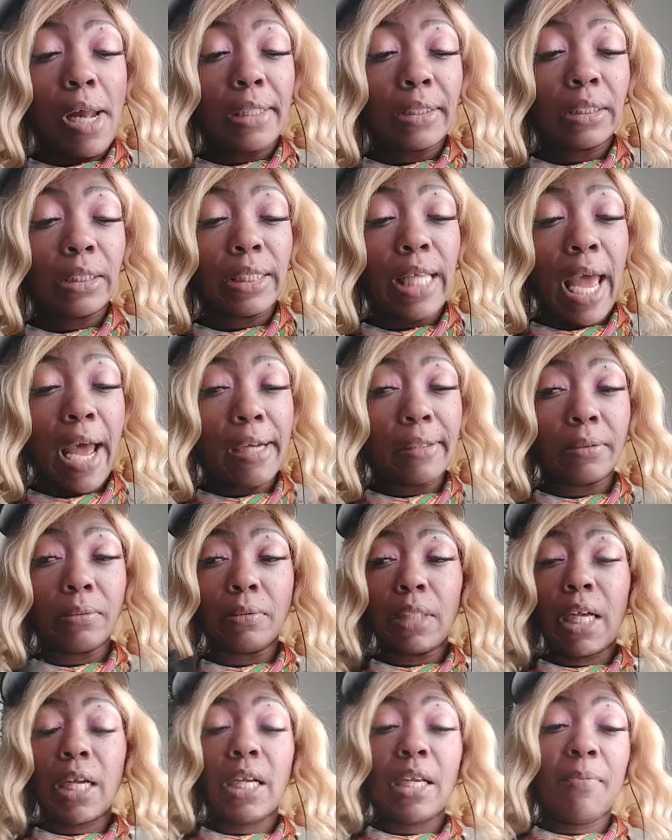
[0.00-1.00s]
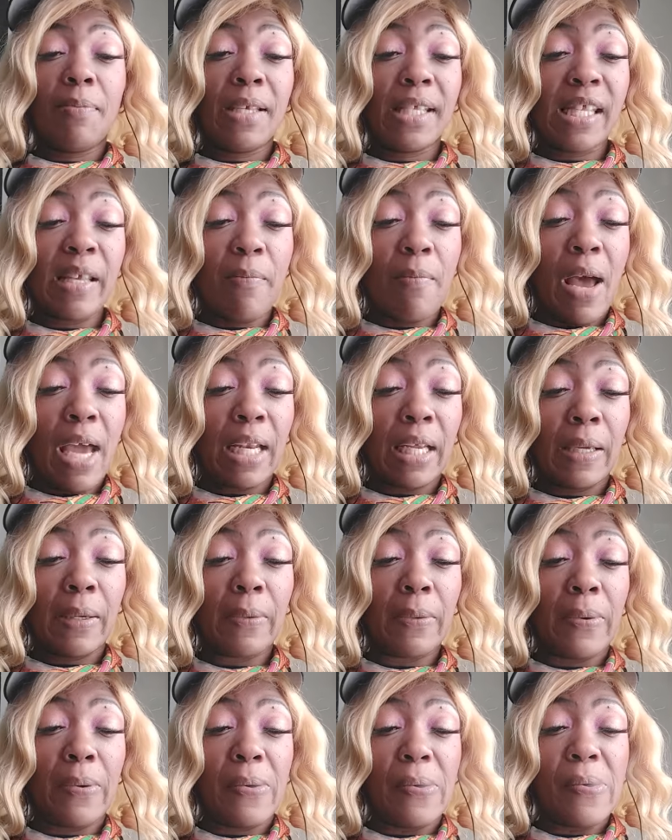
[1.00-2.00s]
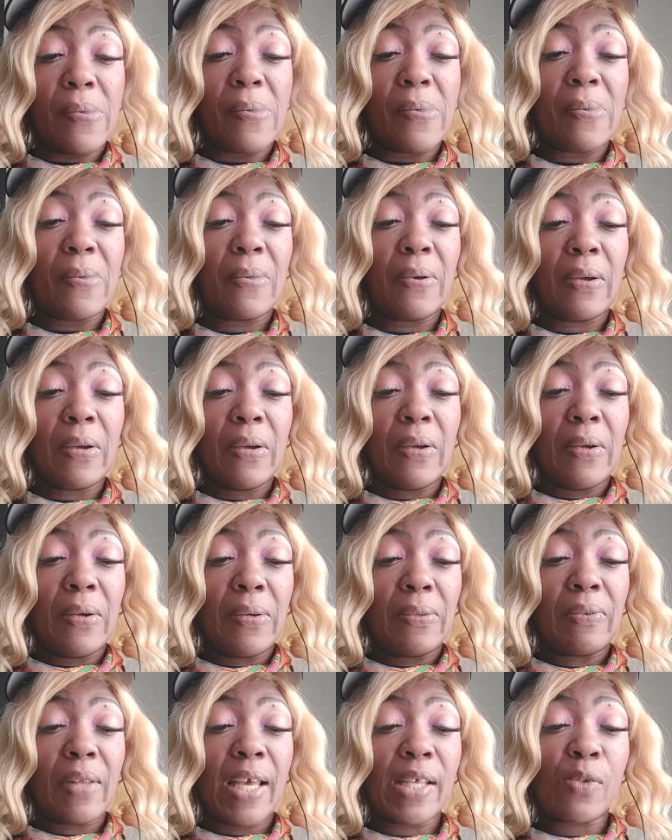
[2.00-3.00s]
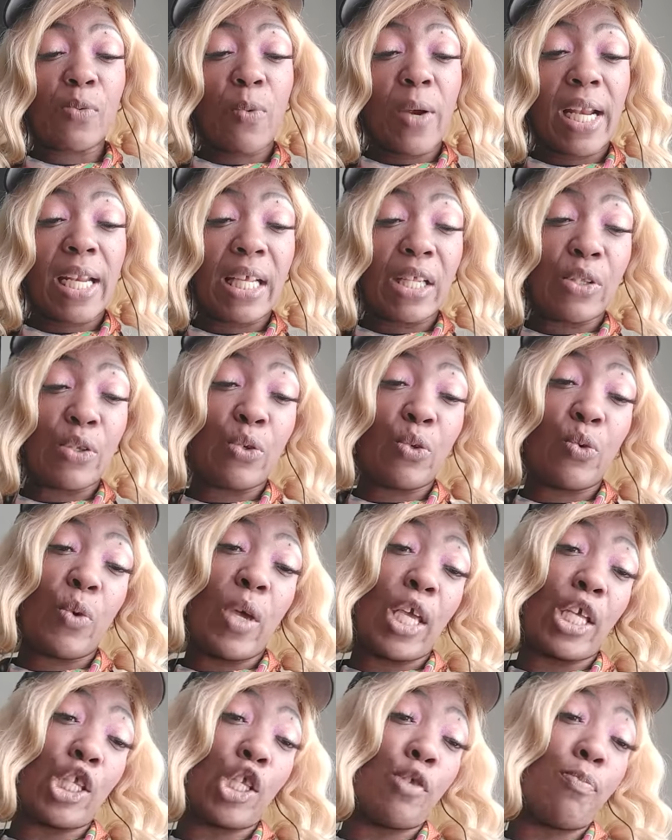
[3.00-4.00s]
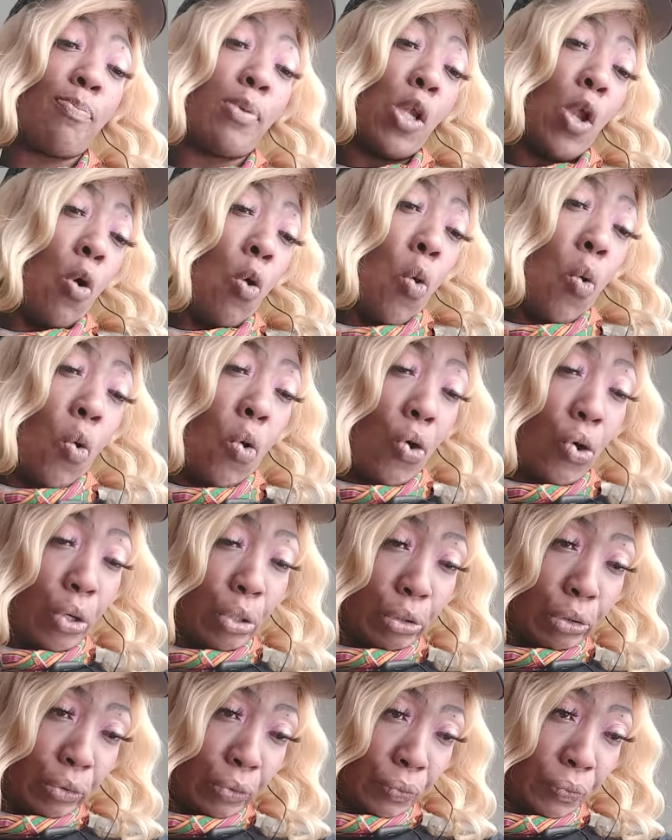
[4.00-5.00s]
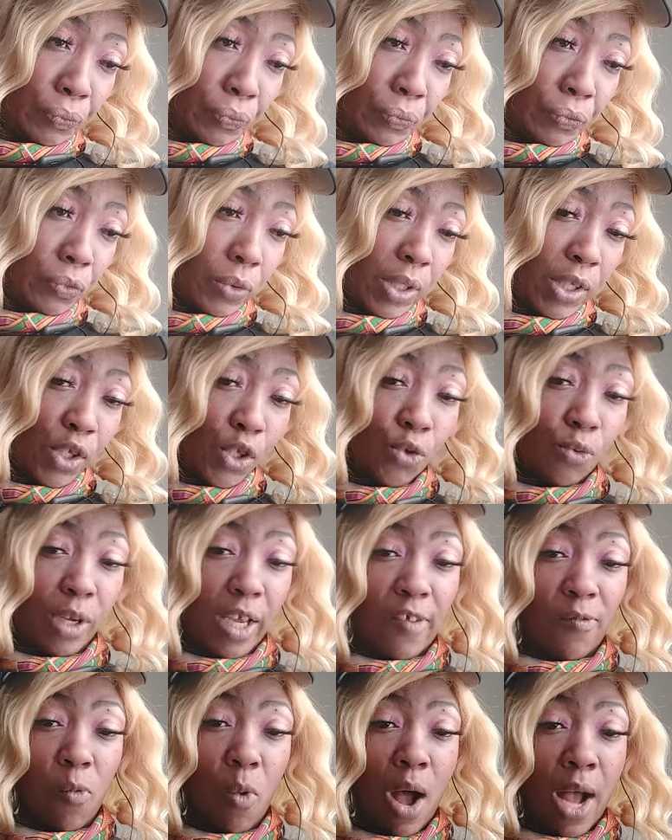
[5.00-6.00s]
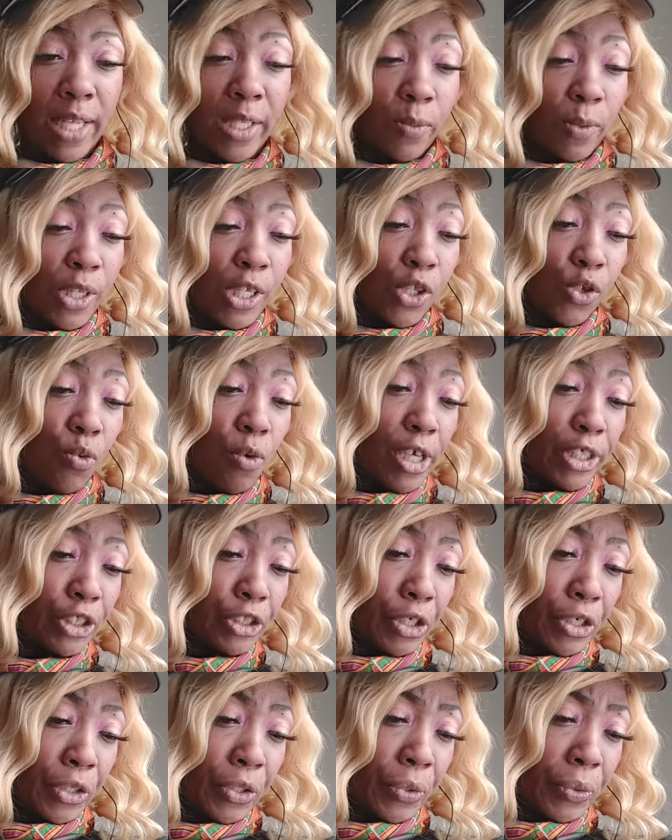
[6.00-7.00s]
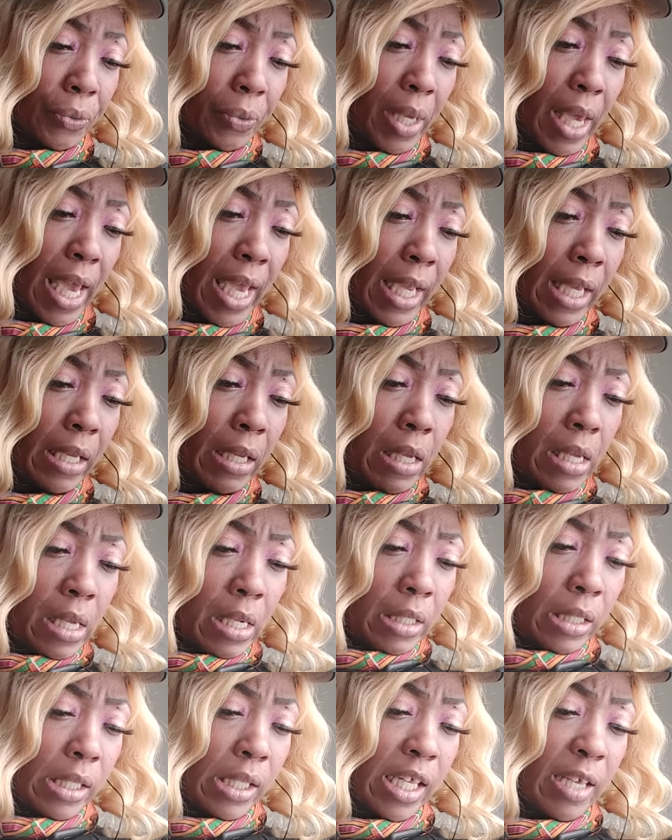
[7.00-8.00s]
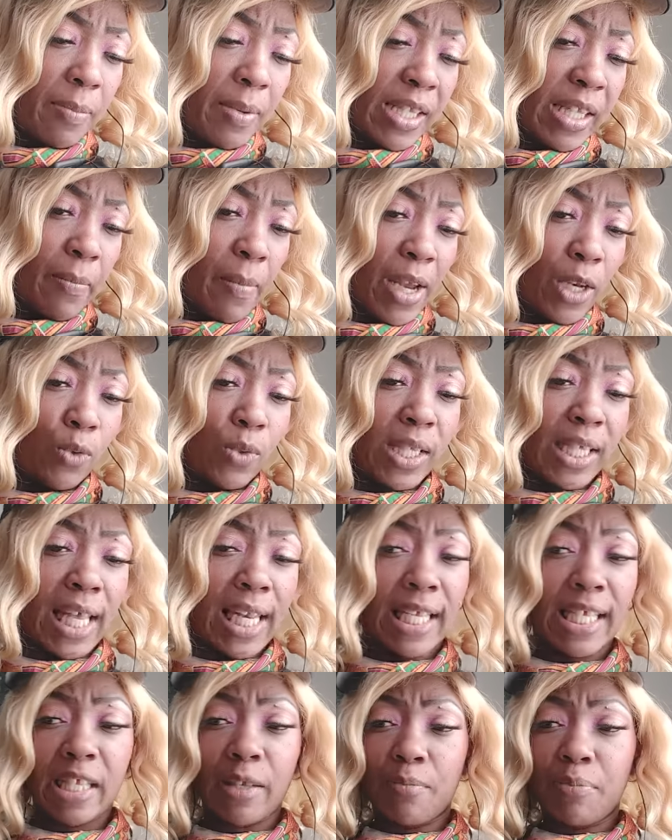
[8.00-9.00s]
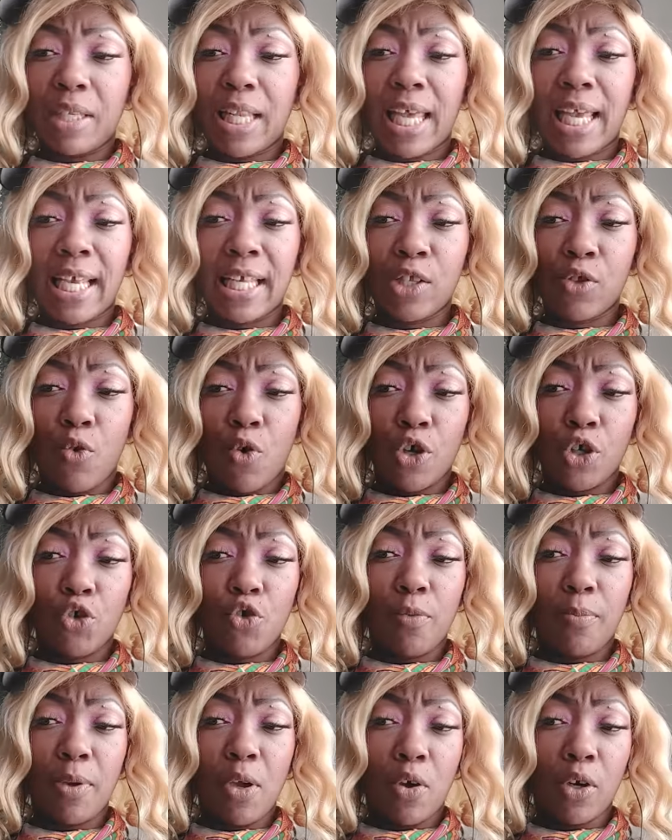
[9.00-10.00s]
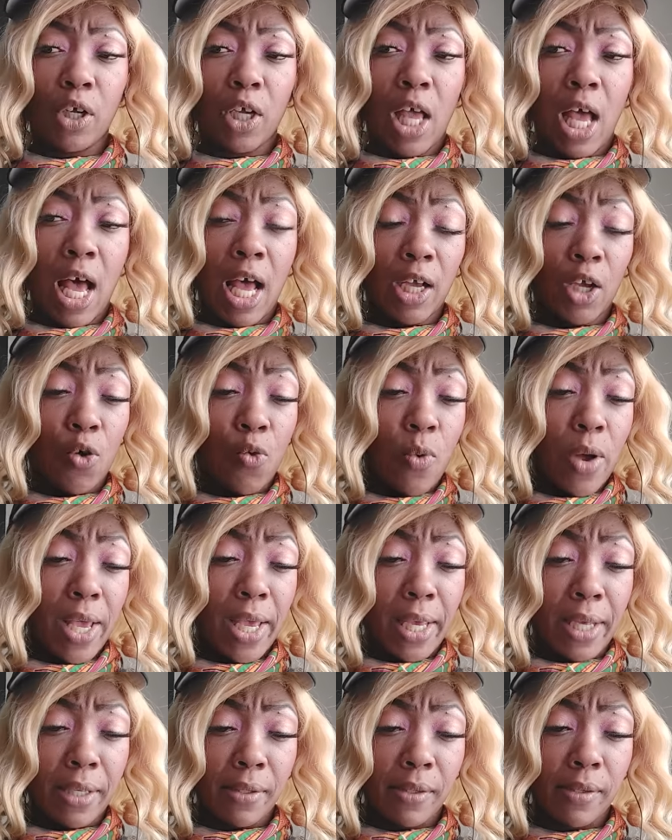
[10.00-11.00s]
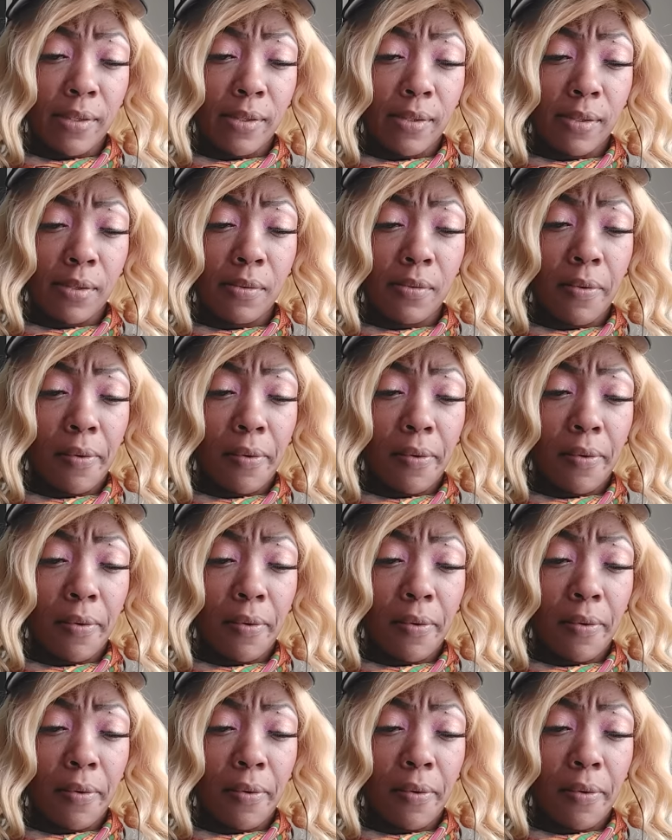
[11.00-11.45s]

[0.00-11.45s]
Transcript: Now, there could be somebody that's ready to explore with this three of wands with this crush on you, okay? This could be somebody who's setting some plans or you could be on a conquest.